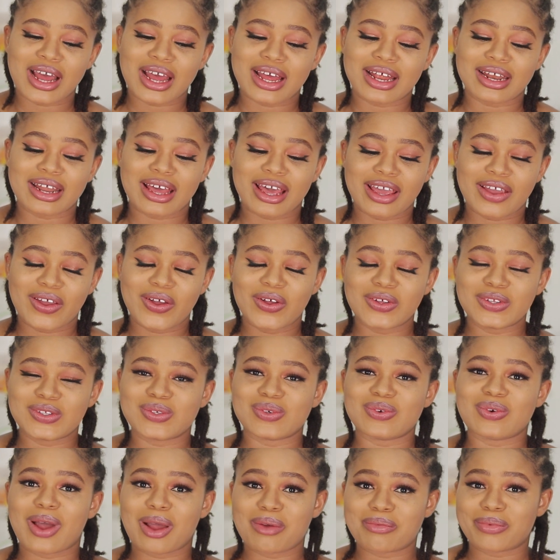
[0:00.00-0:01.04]
and I got
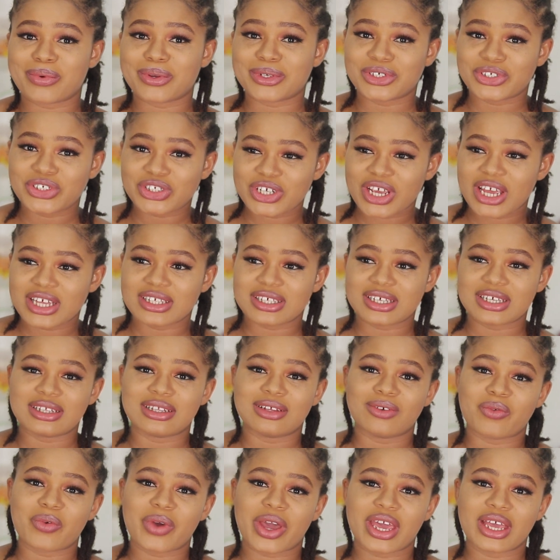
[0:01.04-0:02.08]
to appreciate
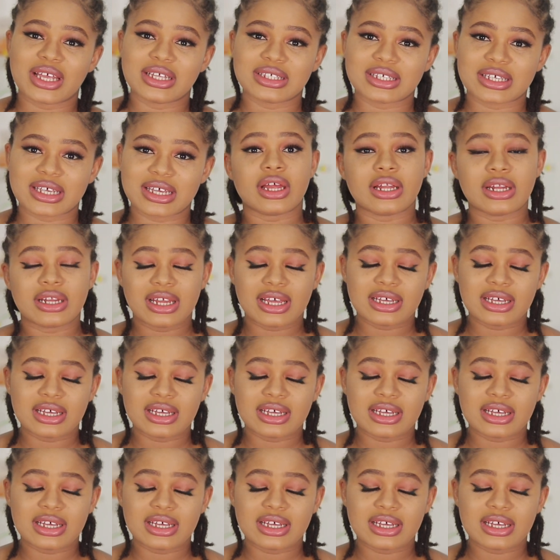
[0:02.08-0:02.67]
it the way it is.